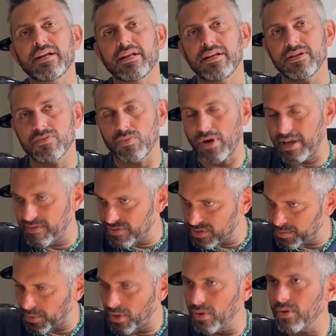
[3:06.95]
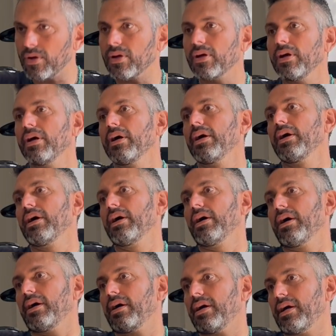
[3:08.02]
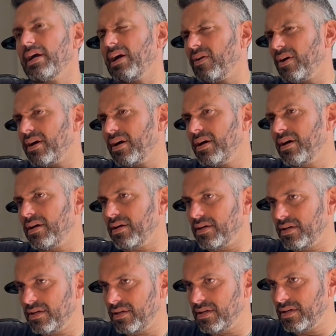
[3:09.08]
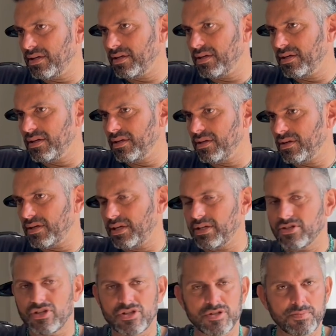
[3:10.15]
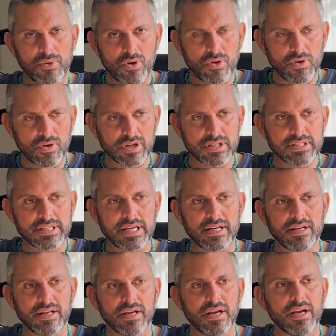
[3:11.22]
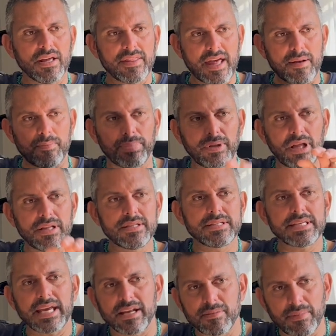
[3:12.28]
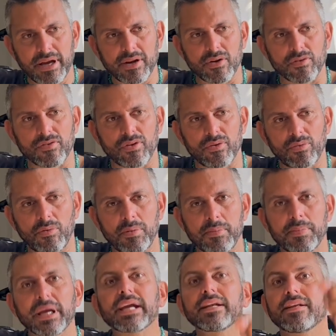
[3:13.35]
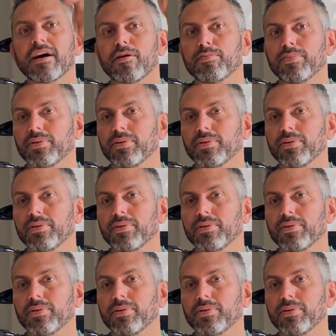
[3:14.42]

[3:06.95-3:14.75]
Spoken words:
And his wife spoke, Erica, right? She spoke and said that blood-stained microphone will be picked up.